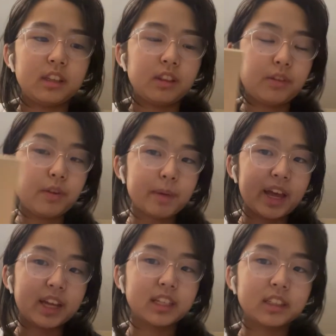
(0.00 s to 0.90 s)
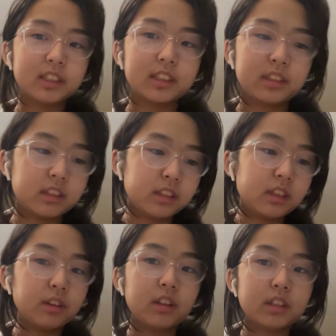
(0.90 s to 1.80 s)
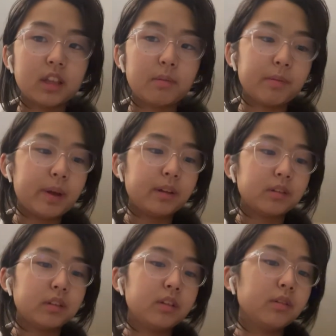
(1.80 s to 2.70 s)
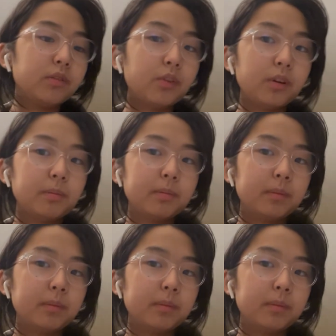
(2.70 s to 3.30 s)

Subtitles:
3 bags, still the same amount, still 4